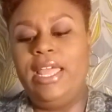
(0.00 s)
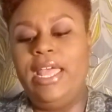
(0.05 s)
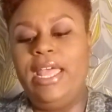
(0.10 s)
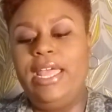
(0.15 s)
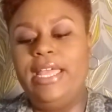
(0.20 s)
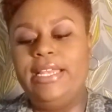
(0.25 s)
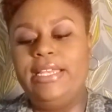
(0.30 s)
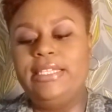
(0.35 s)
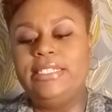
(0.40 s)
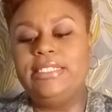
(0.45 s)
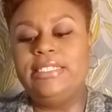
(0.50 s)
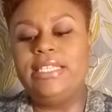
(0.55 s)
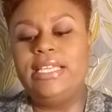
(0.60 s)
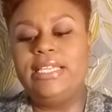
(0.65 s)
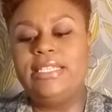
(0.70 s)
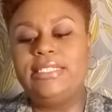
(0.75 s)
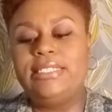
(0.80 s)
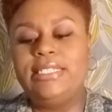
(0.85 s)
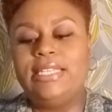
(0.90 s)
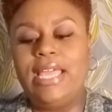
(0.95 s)
And it
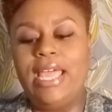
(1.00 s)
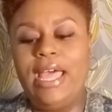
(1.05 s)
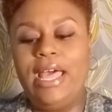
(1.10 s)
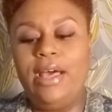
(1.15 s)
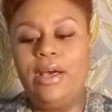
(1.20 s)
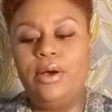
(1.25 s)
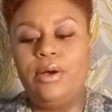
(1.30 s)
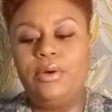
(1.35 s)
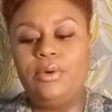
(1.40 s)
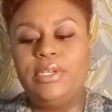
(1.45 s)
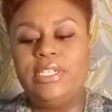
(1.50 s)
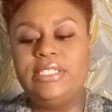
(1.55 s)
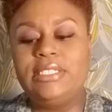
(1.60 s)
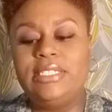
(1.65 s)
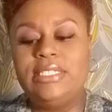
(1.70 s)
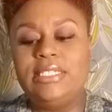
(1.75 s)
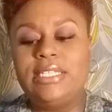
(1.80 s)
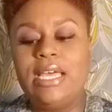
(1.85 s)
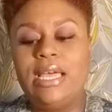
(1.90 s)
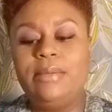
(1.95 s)
says now is
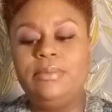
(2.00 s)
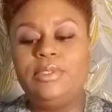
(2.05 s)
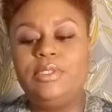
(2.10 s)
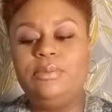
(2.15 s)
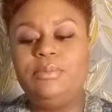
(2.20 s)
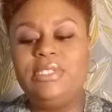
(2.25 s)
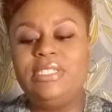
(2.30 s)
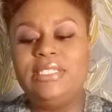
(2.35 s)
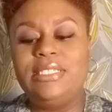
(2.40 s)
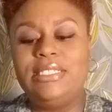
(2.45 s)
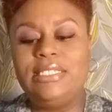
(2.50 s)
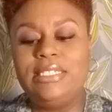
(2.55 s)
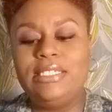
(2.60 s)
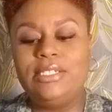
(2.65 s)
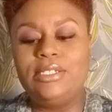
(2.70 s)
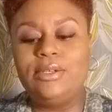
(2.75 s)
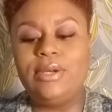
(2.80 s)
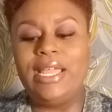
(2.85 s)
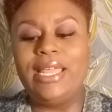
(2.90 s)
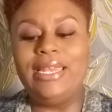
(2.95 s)
the time to be
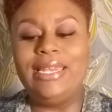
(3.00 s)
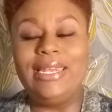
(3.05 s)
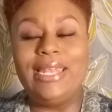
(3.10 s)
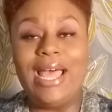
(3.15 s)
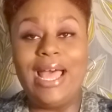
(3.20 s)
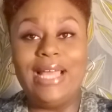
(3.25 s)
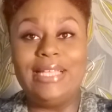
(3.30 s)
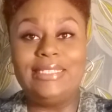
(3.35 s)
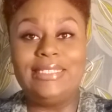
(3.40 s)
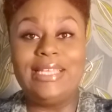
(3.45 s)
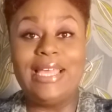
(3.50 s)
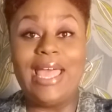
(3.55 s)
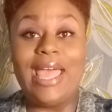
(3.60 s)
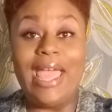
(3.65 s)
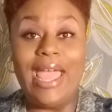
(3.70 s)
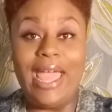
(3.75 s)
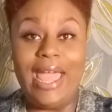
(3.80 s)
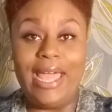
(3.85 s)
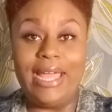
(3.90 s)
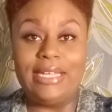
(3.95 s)
still and not
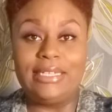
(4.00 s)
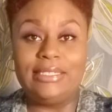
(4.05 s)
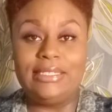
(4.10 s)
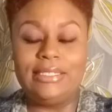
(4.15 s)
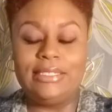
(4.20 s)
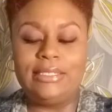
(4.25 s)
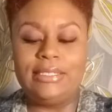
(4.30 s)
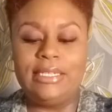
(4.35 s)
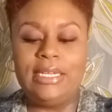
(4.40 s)
act.